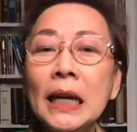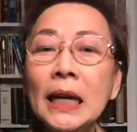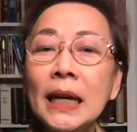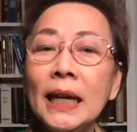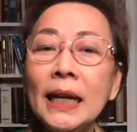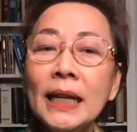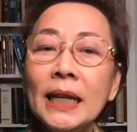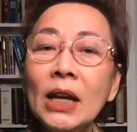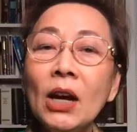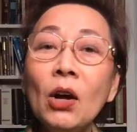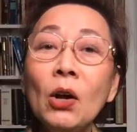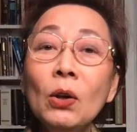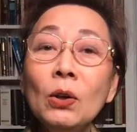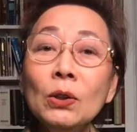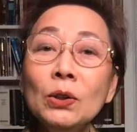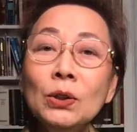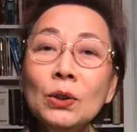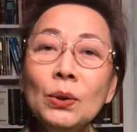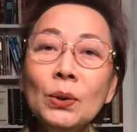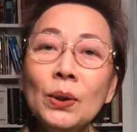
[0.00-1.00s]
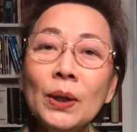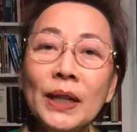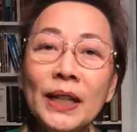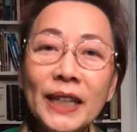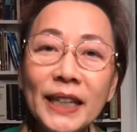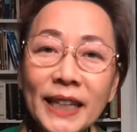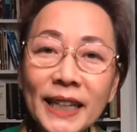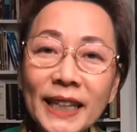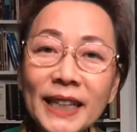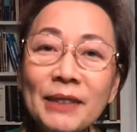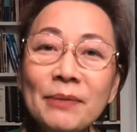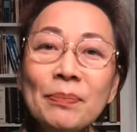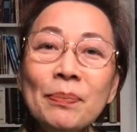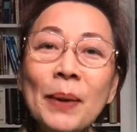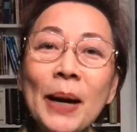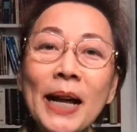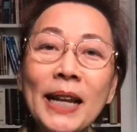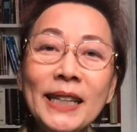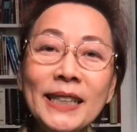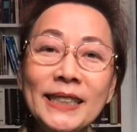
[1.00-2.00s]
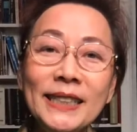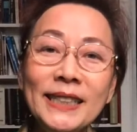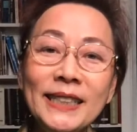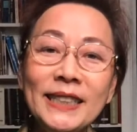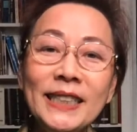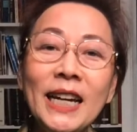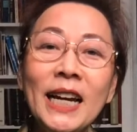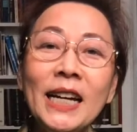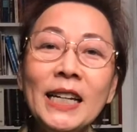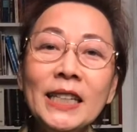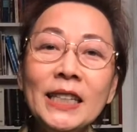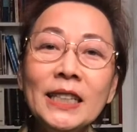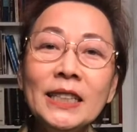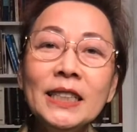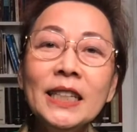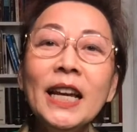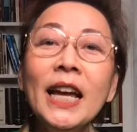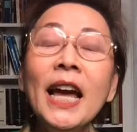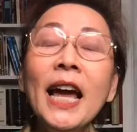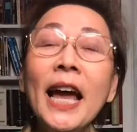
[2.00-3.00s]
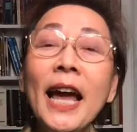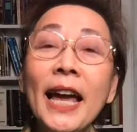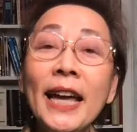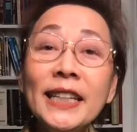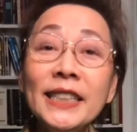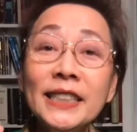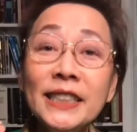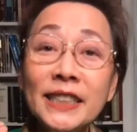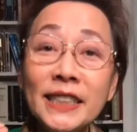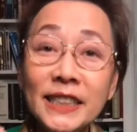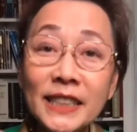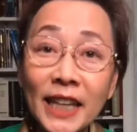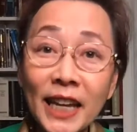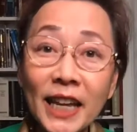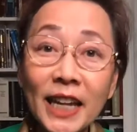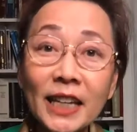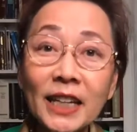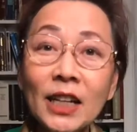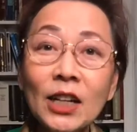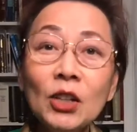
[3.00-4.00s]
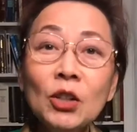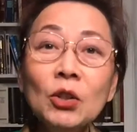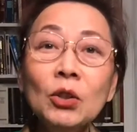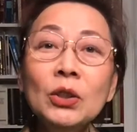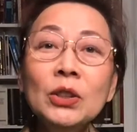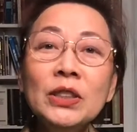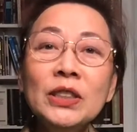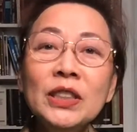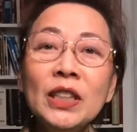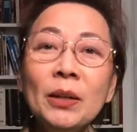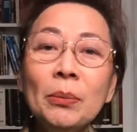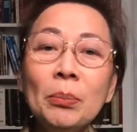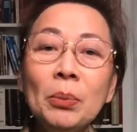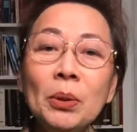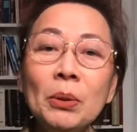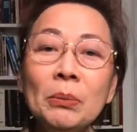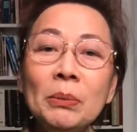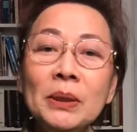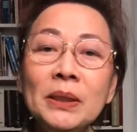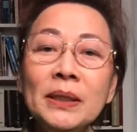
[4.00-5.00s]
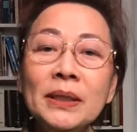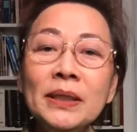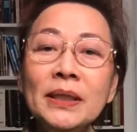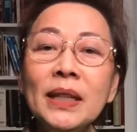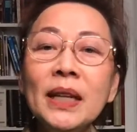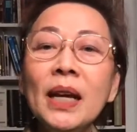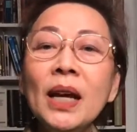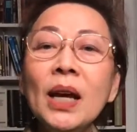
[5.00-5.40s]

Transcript: and also eat balanced diet and take a good supplements.